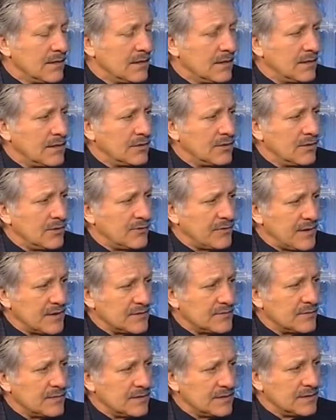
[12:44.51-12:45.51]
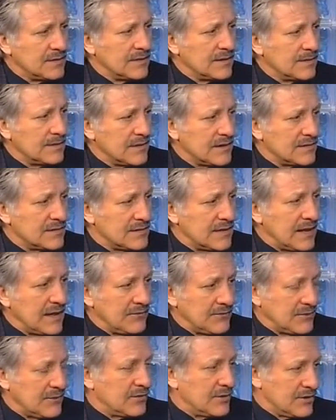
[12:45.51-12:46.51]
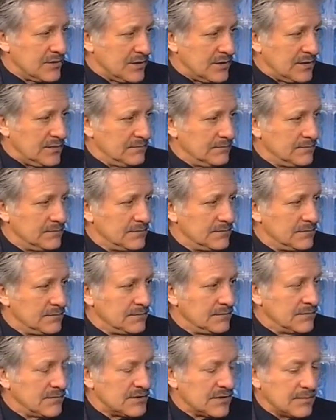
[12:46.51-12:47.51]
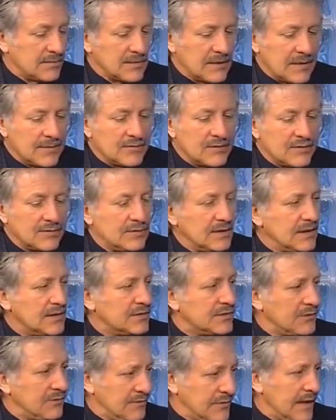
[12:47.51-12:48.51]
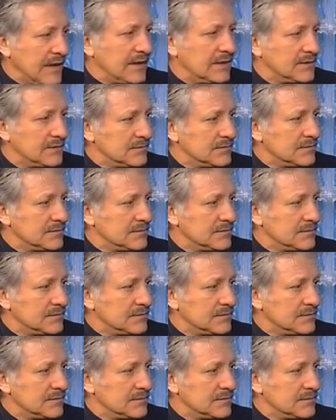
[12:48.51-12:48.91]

Uh, you're faced with a dilemma that's life crunching. Sometimes you need to fight.